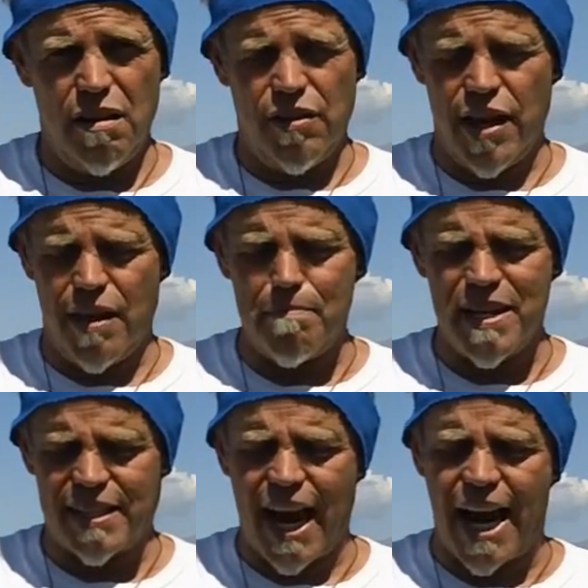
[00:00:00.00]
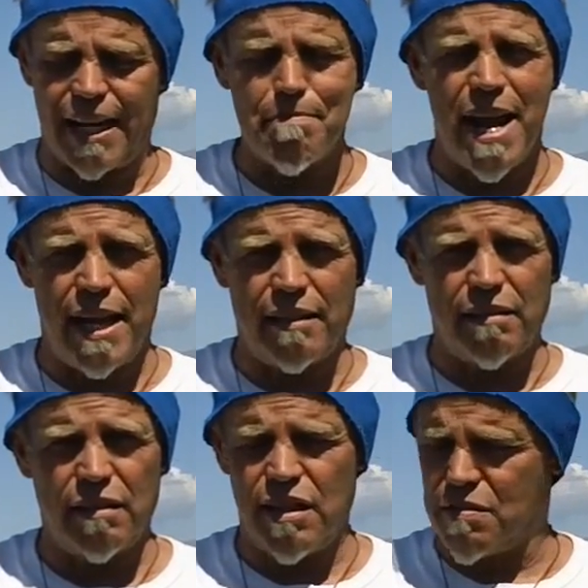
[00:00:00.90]
the misguided man.
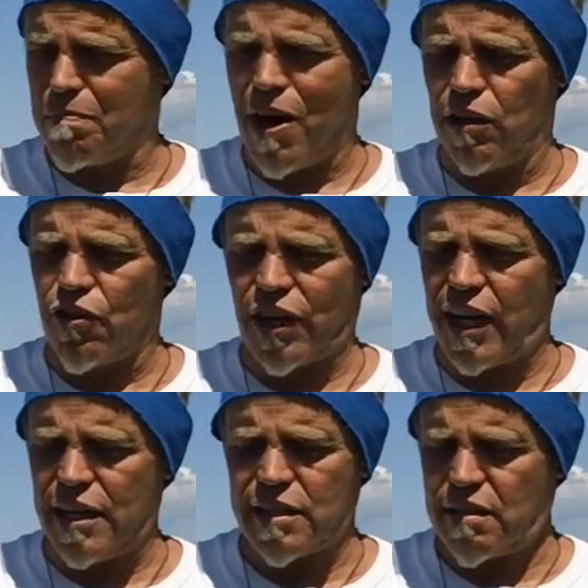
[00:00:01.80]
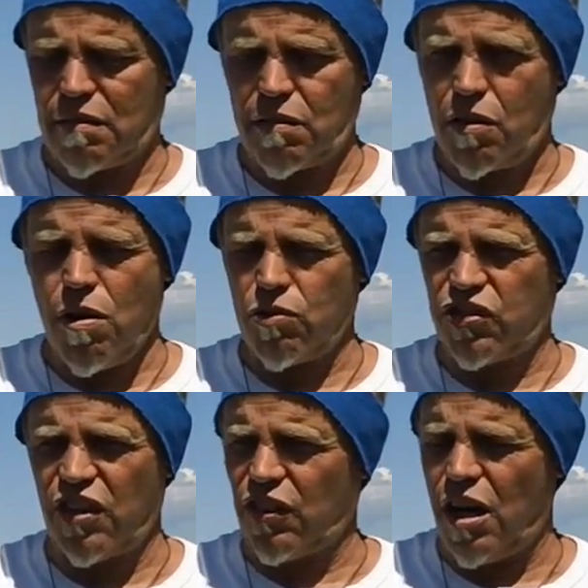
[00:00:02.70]
As Martin Luther King's quote
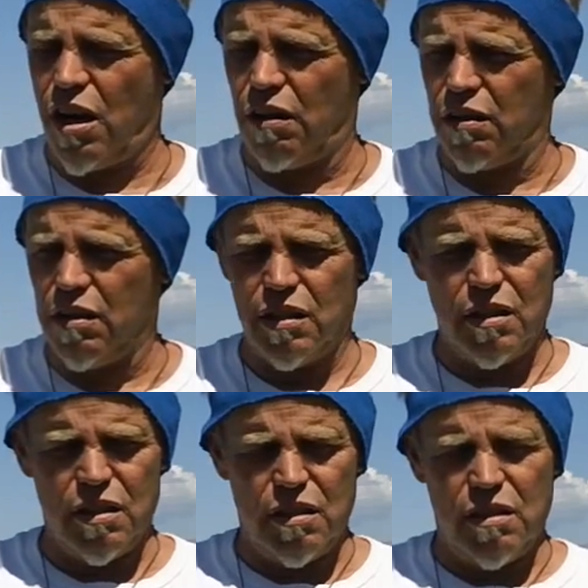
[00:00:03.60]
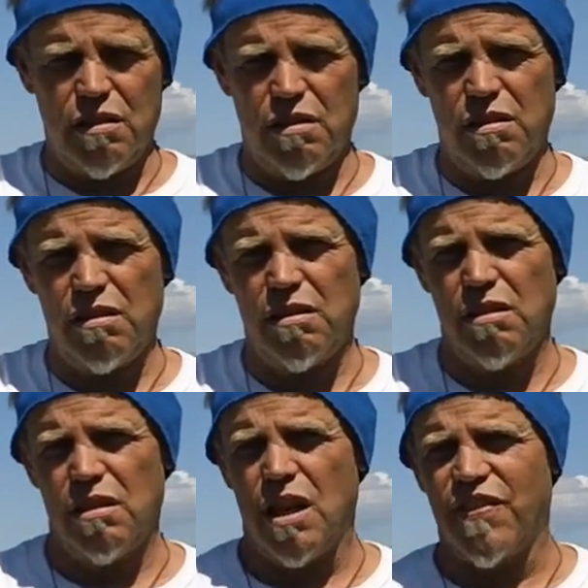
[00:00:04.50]
says it all
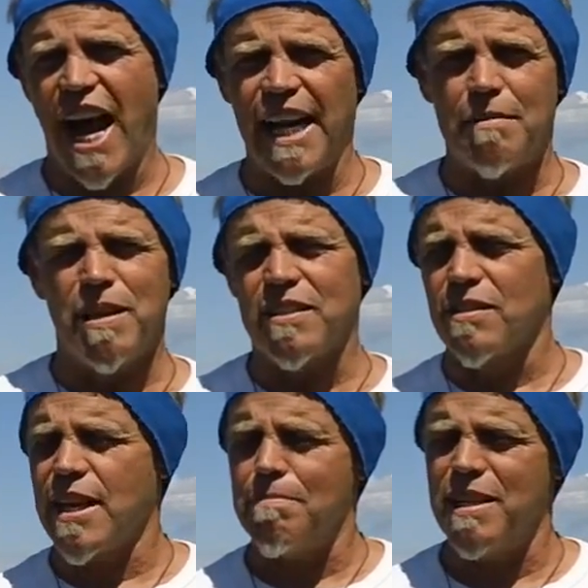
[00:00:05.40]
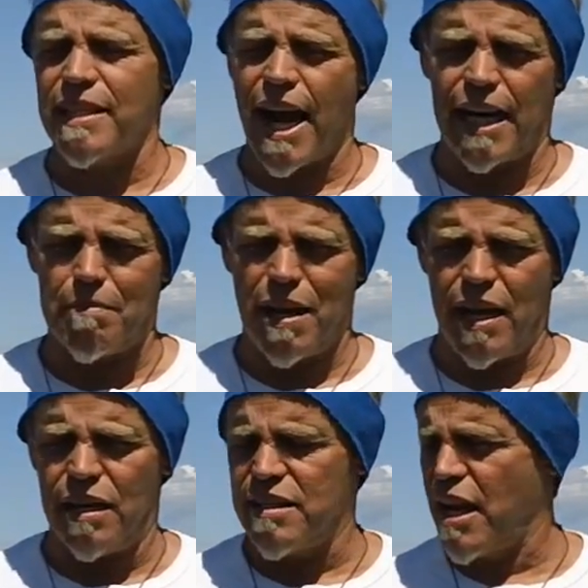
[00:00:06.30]
of guided missiles and misguided
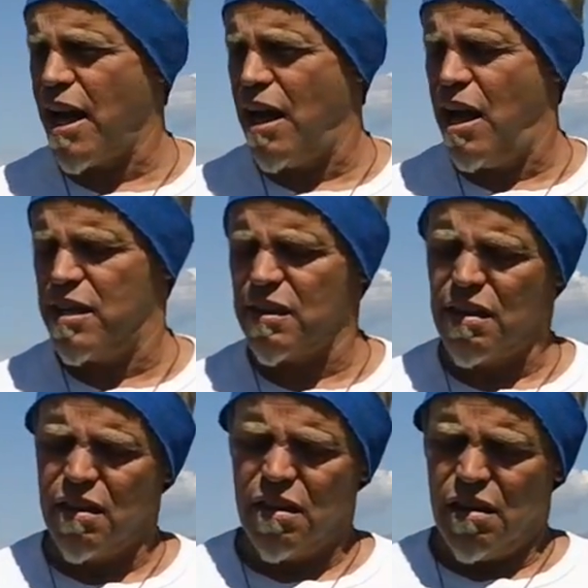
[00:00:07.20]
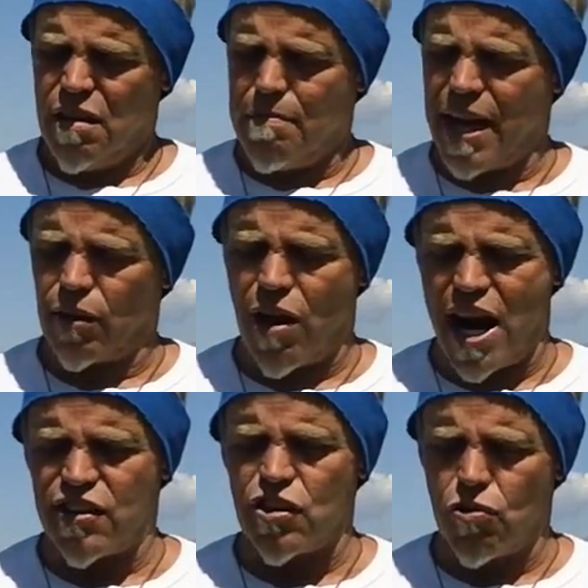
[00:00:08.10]
men. As, uh, as Megan
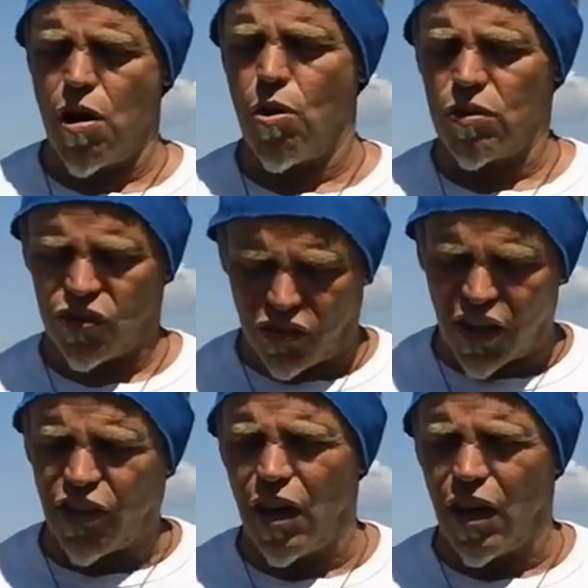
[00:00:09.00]
Rice's quote says it